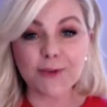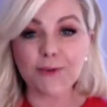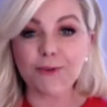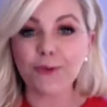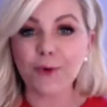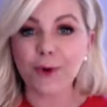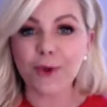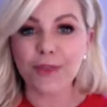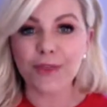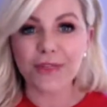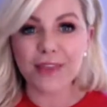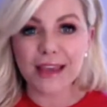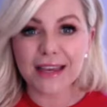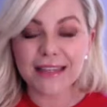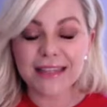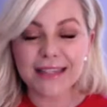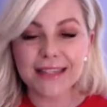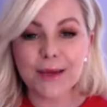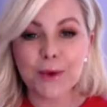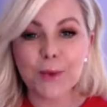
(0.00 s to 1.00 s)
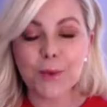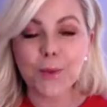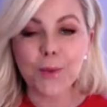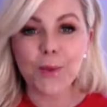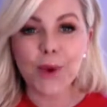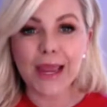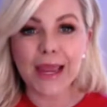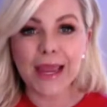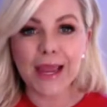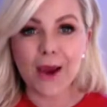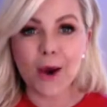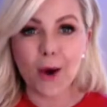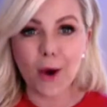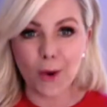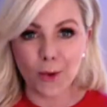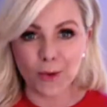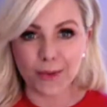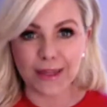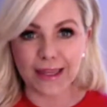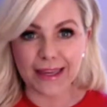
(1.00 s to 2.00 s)
for this week
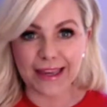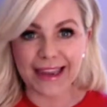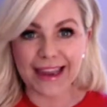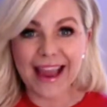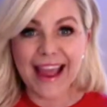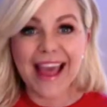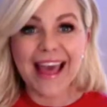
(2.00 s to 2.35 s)
only,